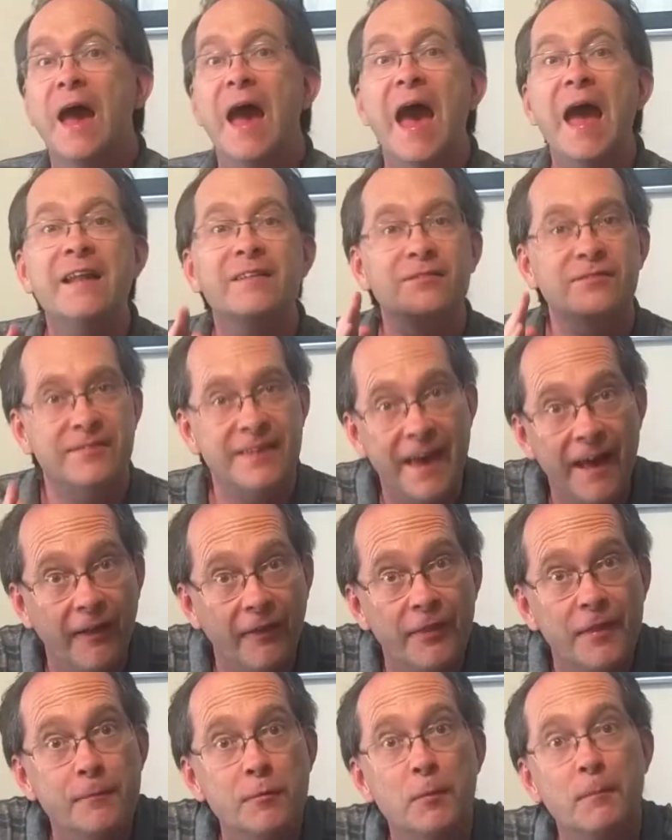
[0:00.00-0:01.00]
And
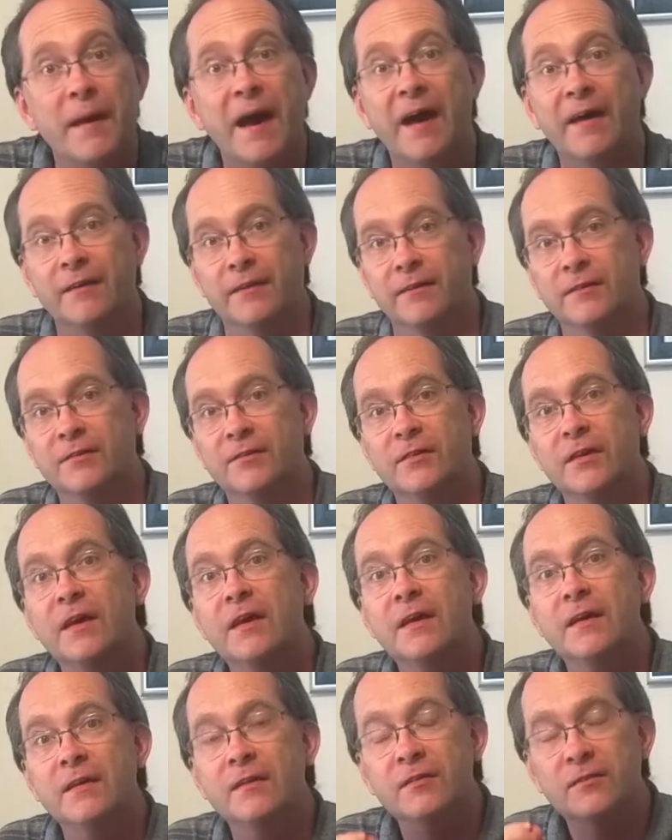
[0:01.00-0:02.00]
tell them about it.
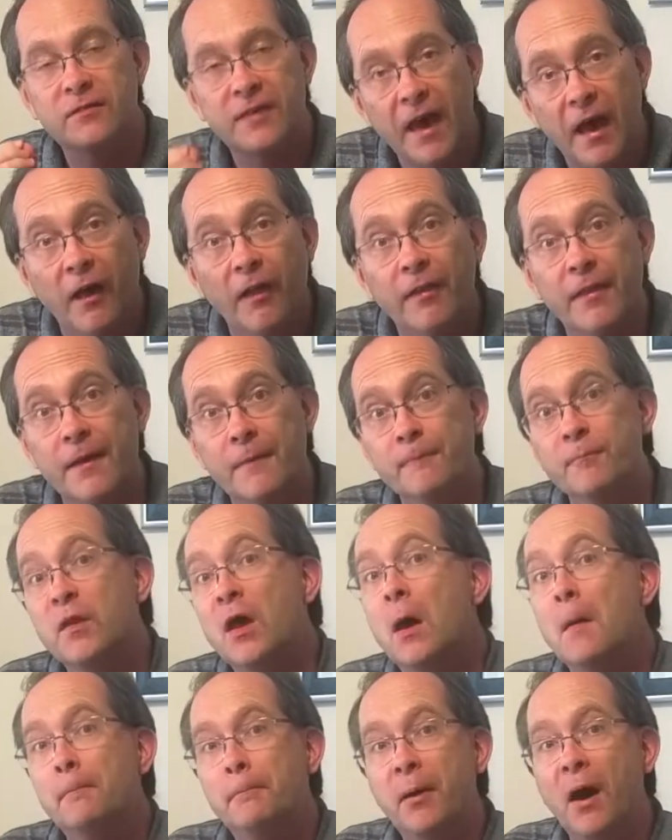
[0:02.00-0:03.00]
Tell them.
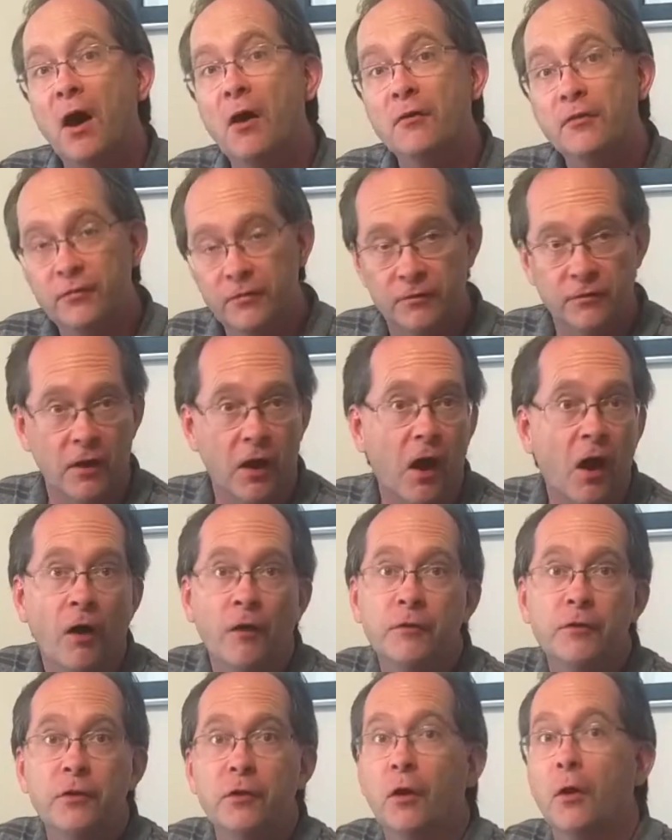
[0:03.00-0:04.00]
Post
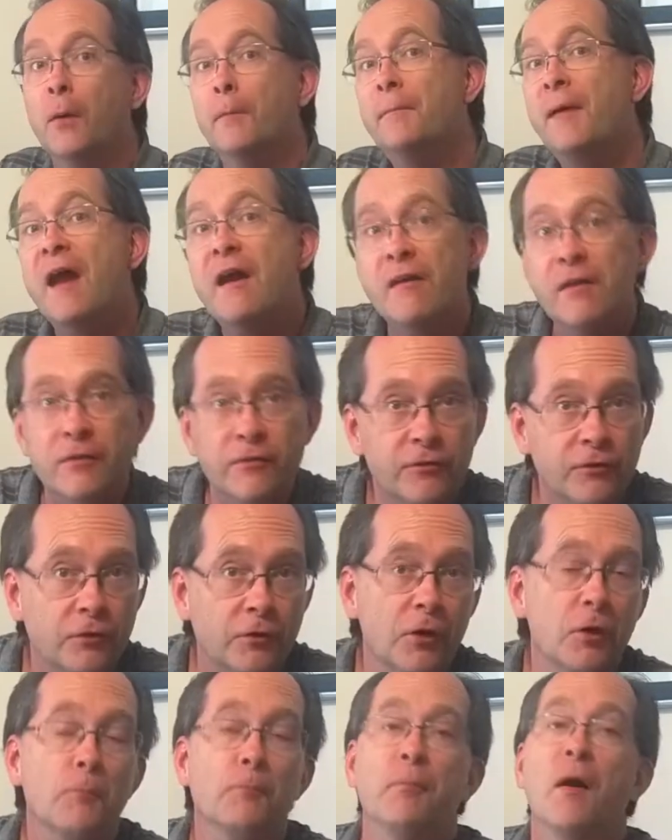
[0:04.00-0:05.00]
on your parents
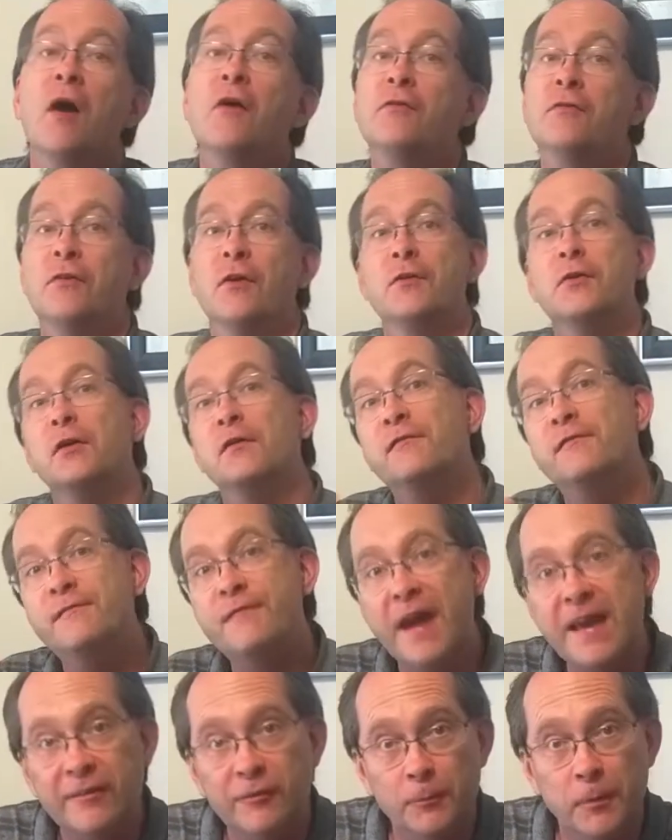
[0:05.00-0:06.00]
group, post on your
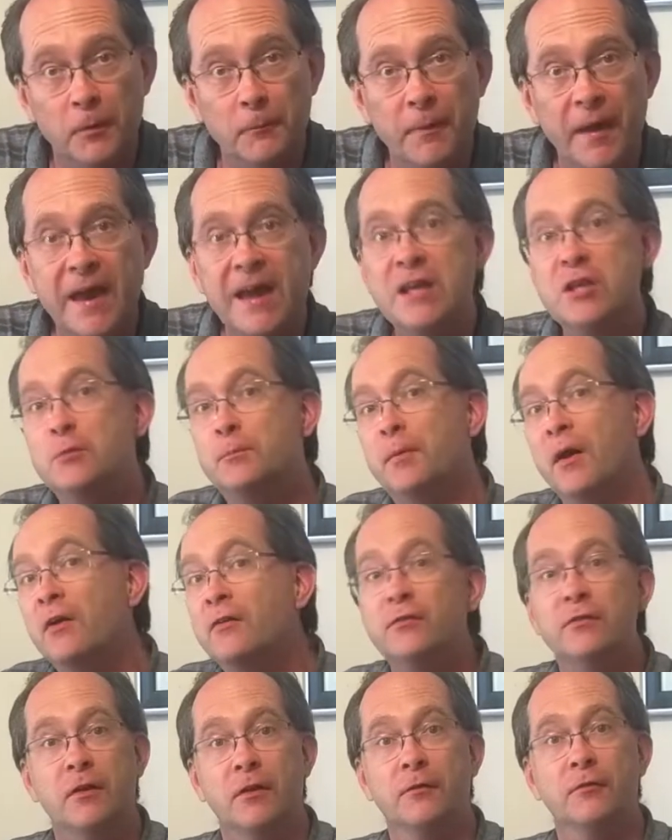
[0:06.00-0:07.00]
Facebook page,
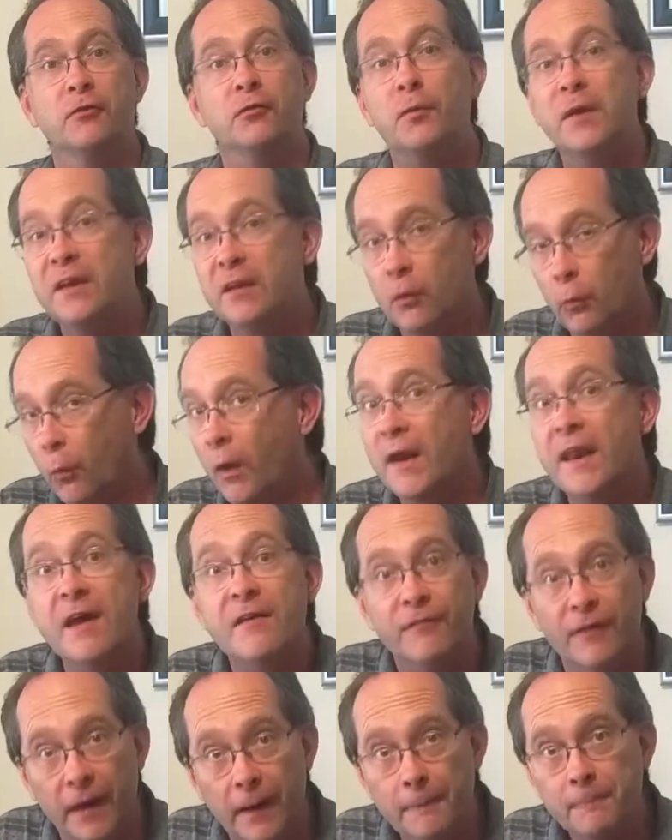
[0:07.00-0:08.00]
post on Twitter,
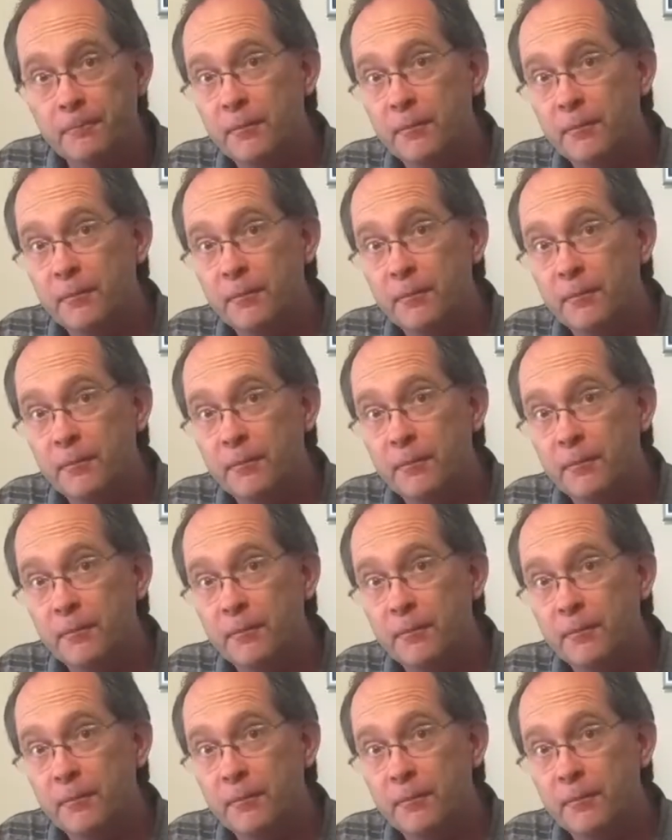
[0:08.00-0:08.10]
whatever.